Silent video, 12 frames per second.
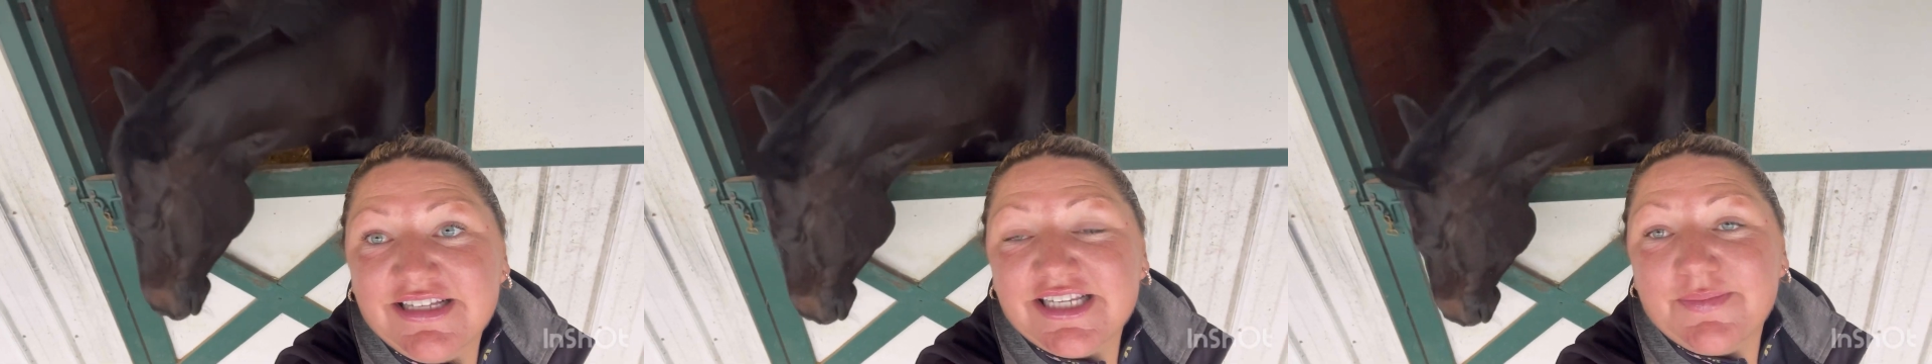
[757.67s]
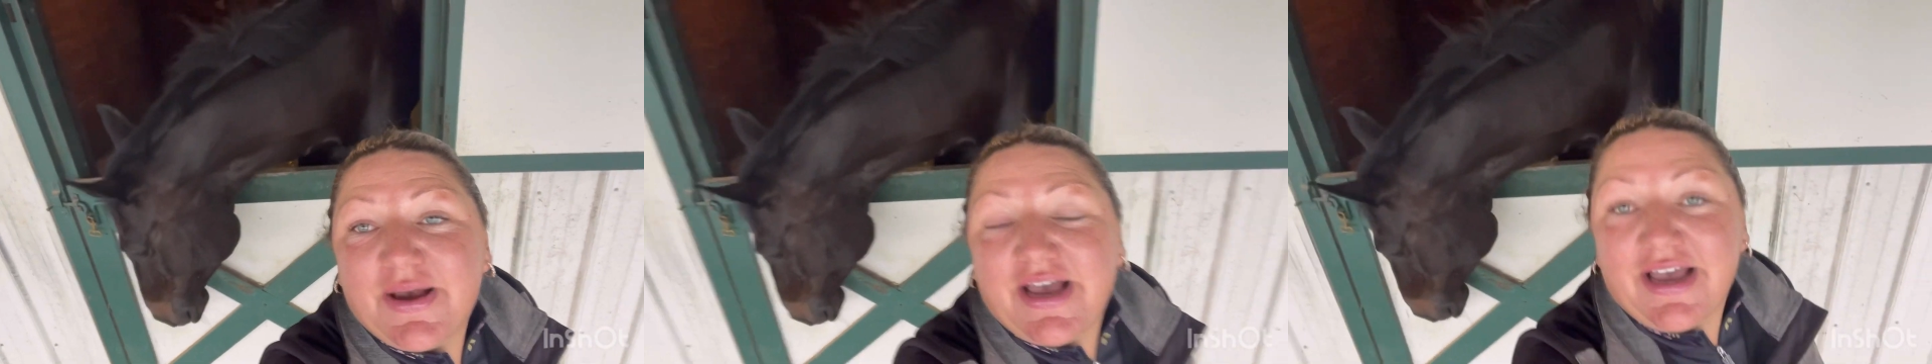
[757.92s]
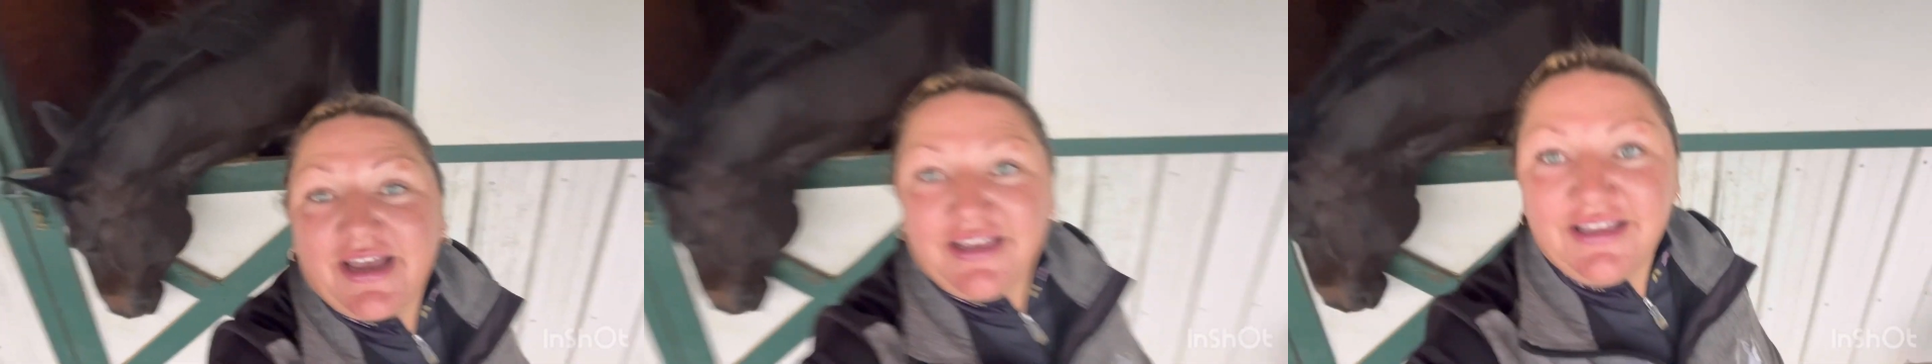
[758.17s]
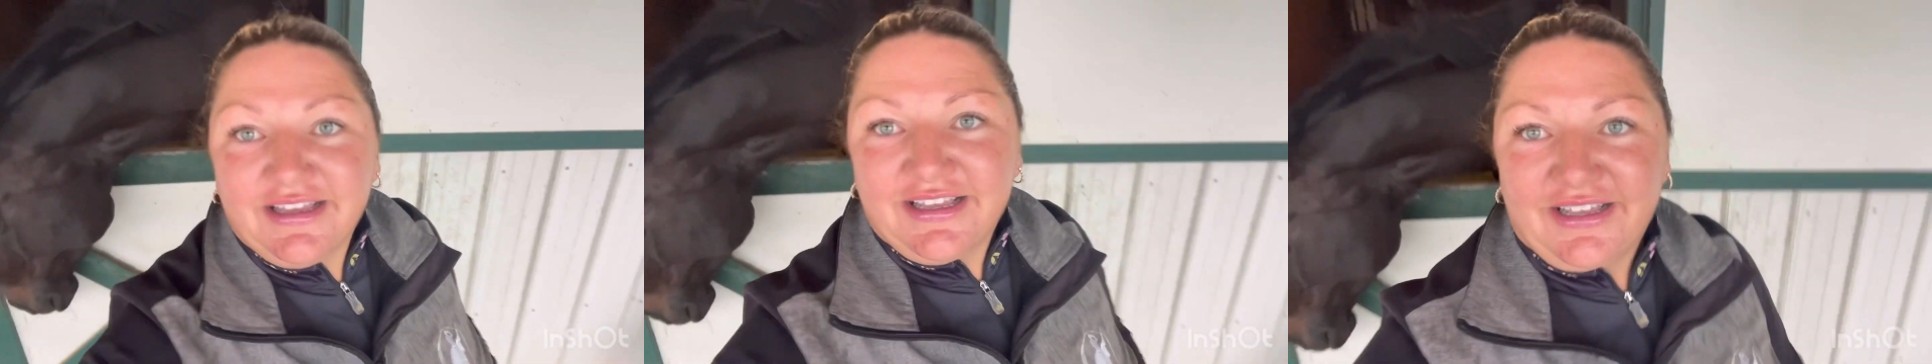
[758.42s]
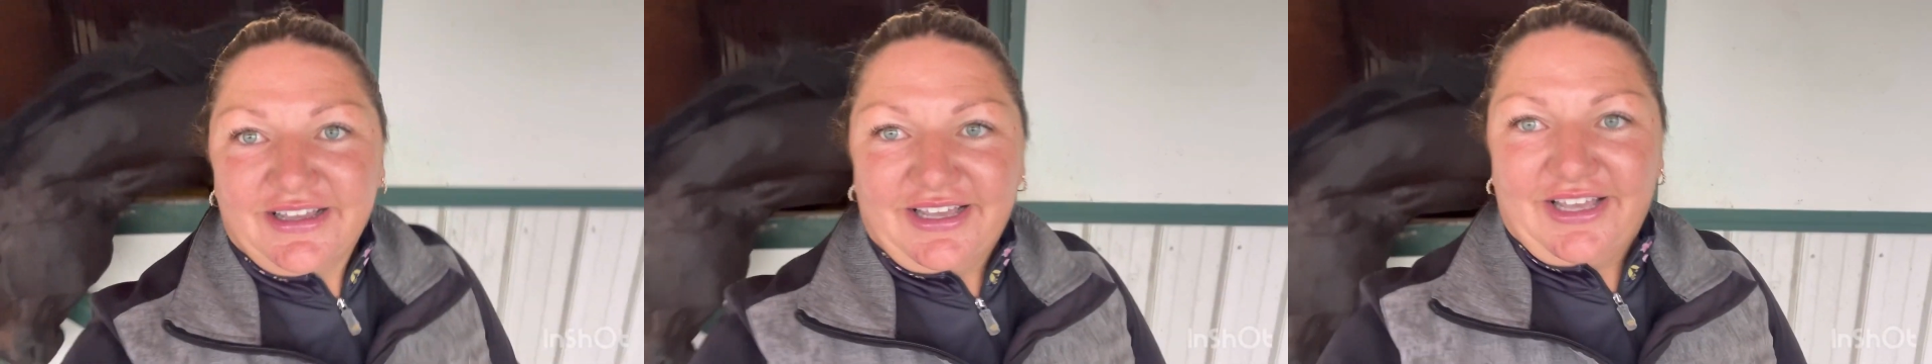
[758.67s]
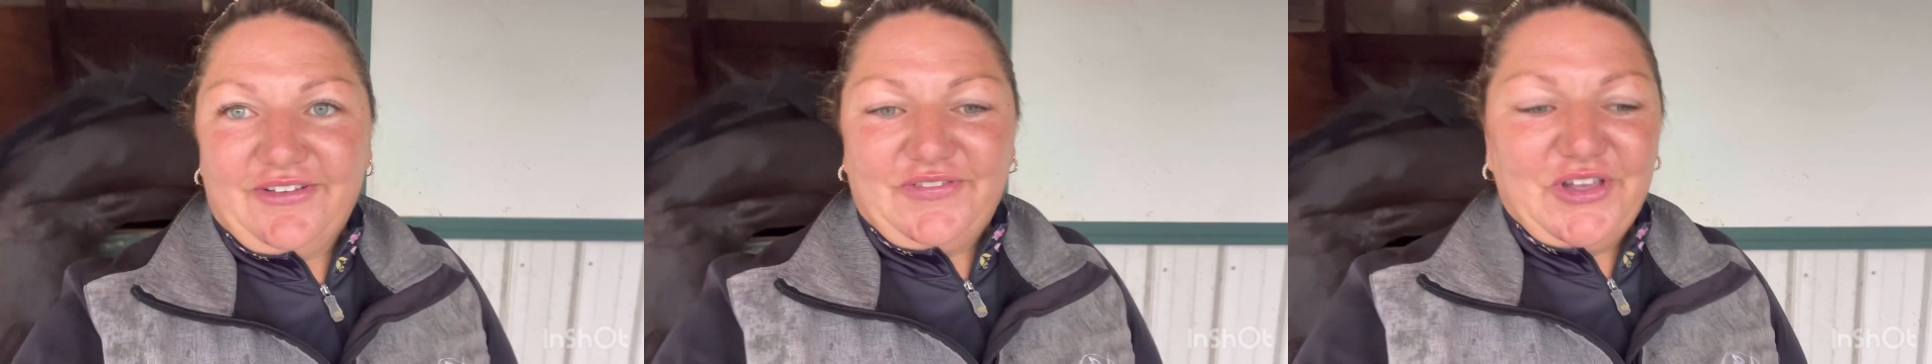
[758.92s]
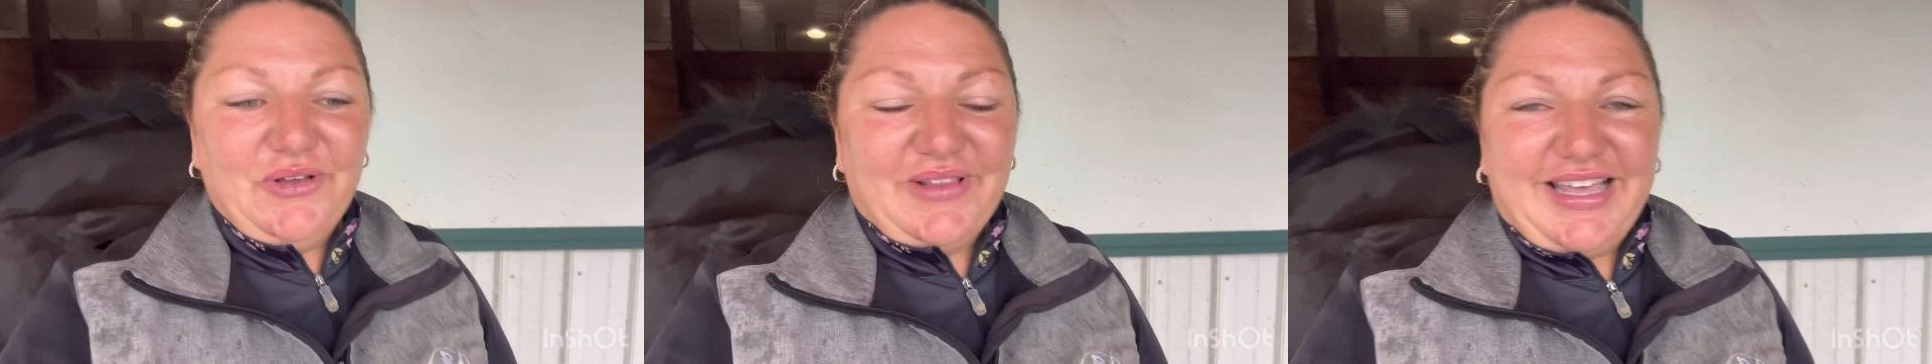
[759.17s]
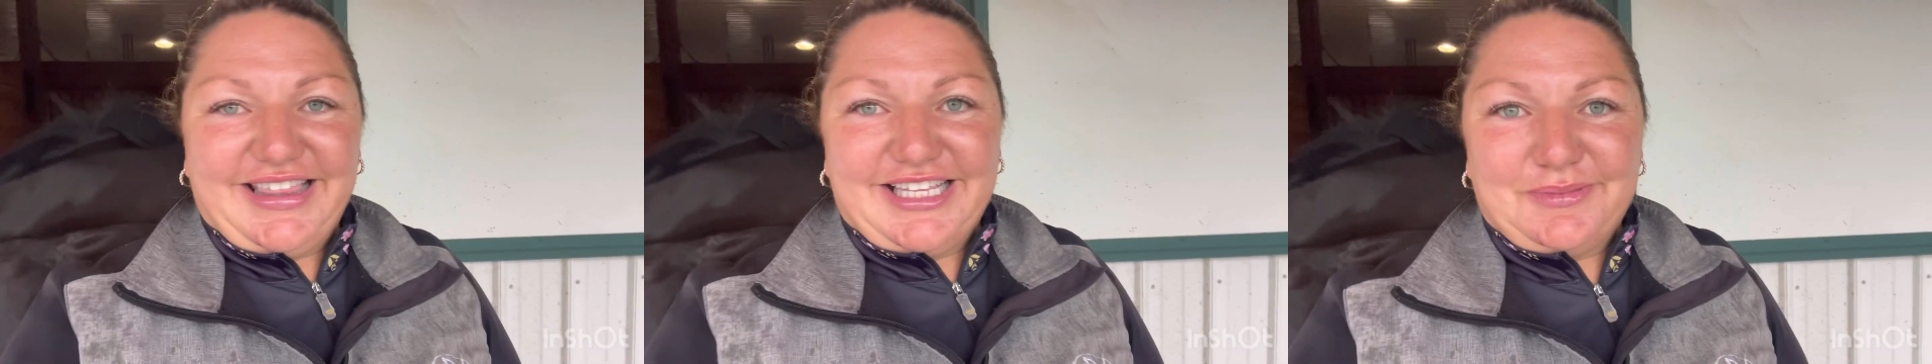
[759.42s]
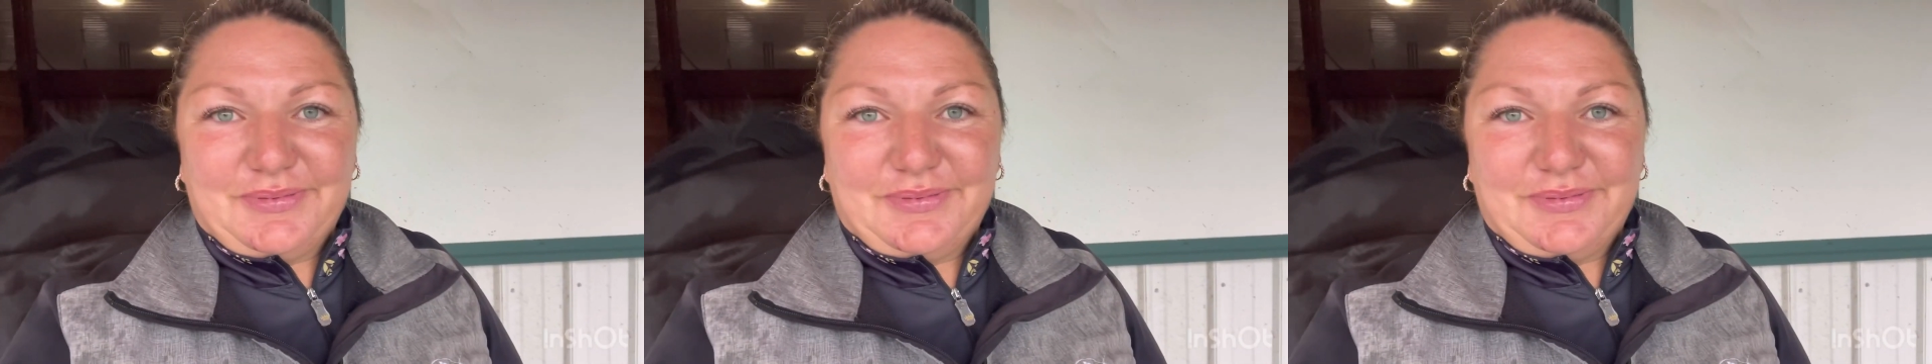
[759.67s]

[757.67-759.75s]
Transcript: Say bye. If you like this,